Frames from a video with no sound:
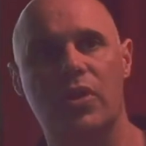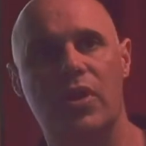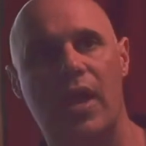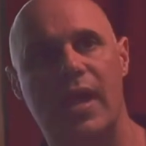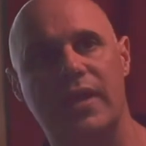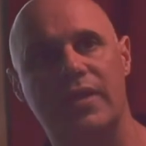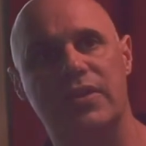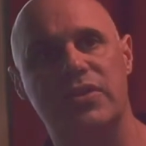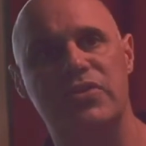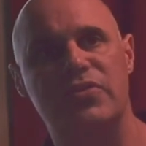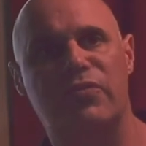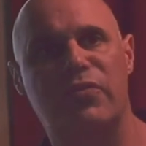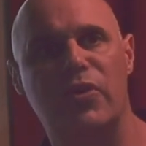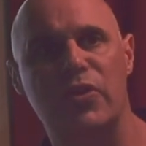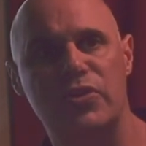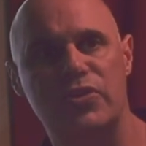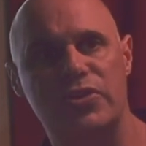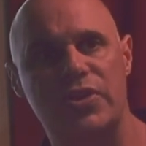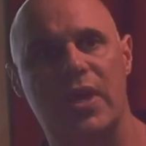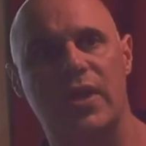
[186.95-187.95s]
like this
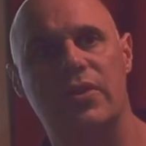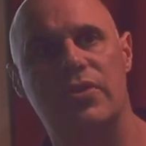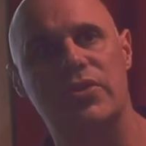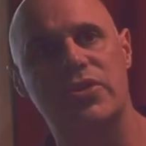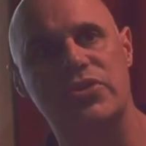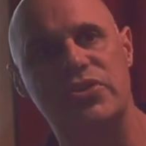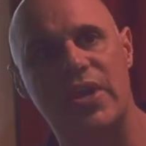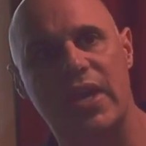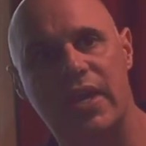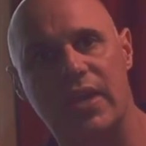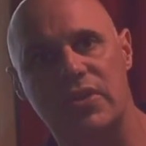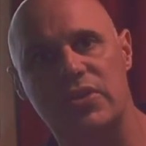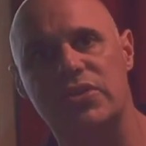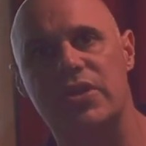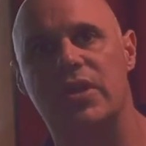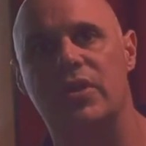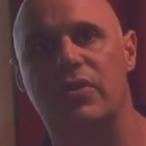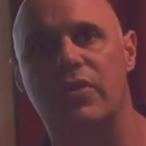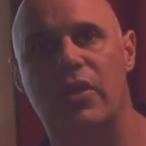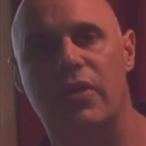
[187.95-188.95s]
first son or the second
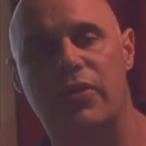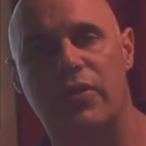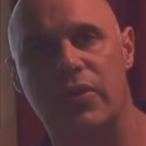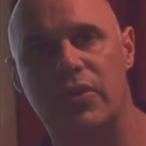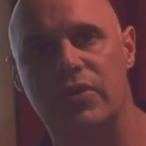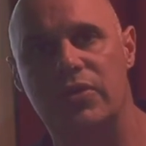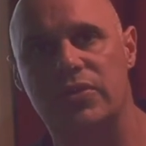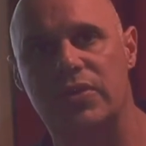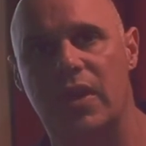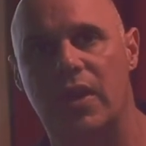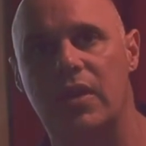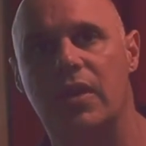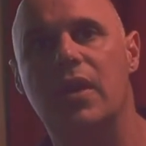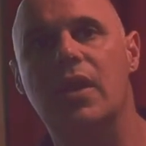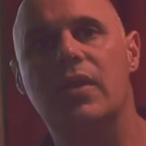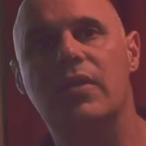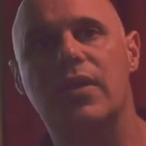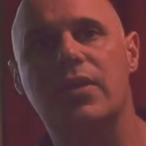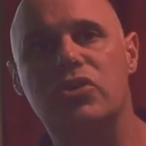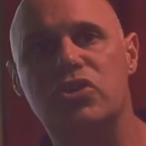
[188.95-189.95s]
son or the third son,
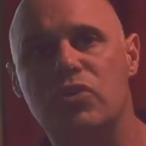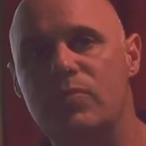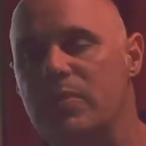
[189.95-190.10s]
that you